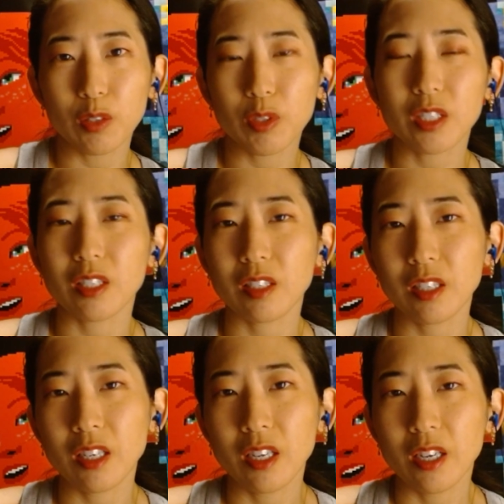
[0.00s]

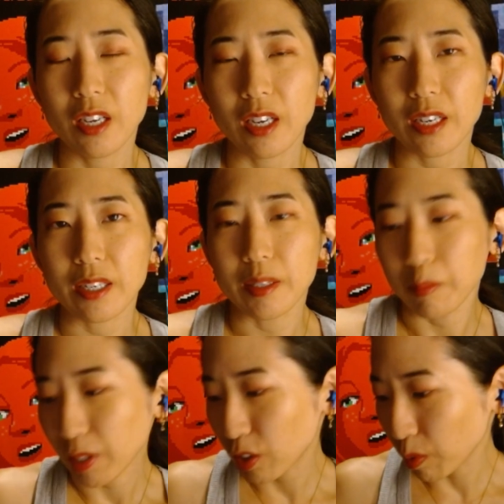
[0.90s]
recently.
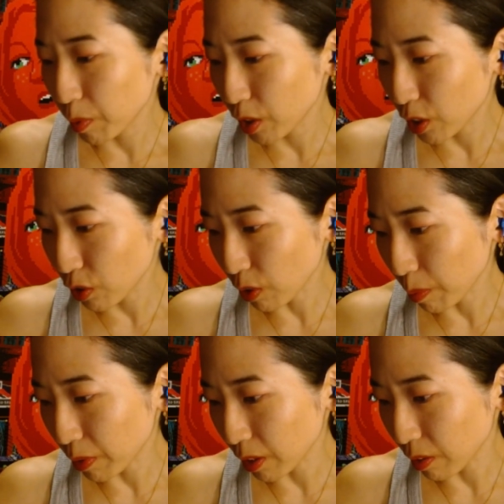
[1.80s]
And so I'm going to just
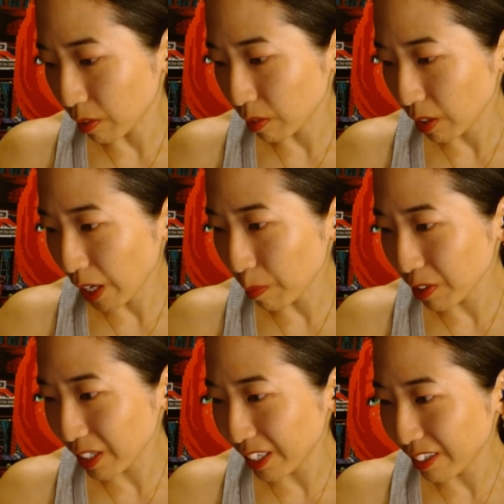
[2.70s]
drop down.
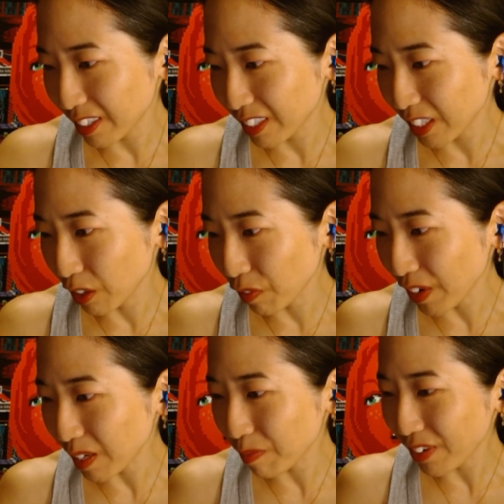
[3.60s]
Ambersine, good to see you. The
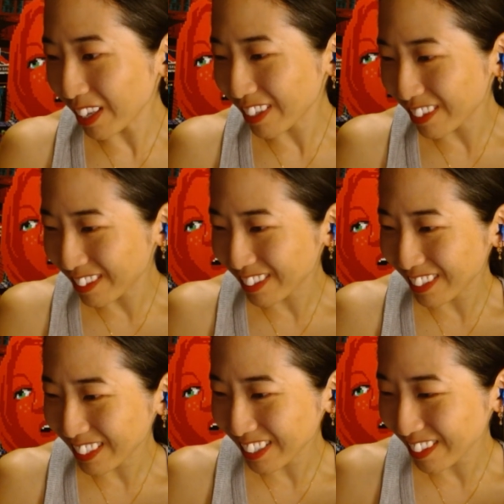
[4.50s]
Phantom Fellows, good
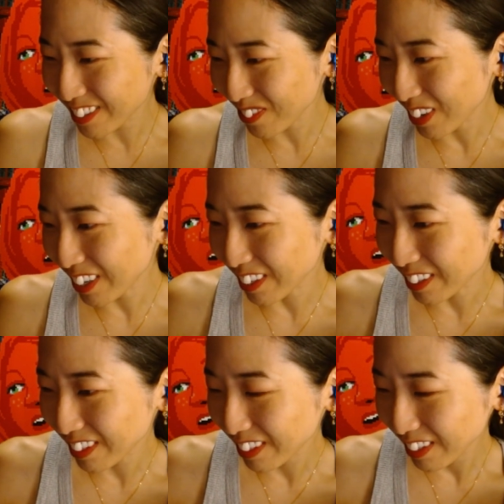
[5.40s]
to see you as
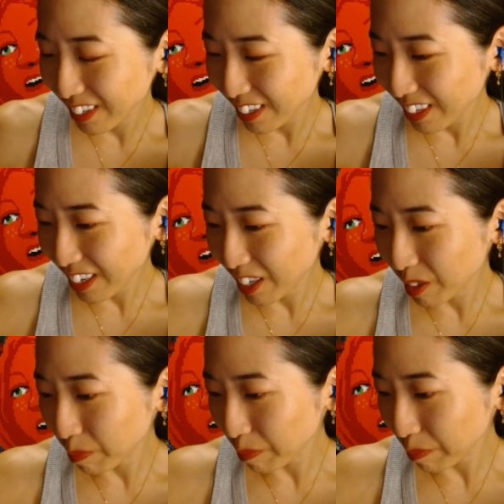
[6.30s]
well. Um,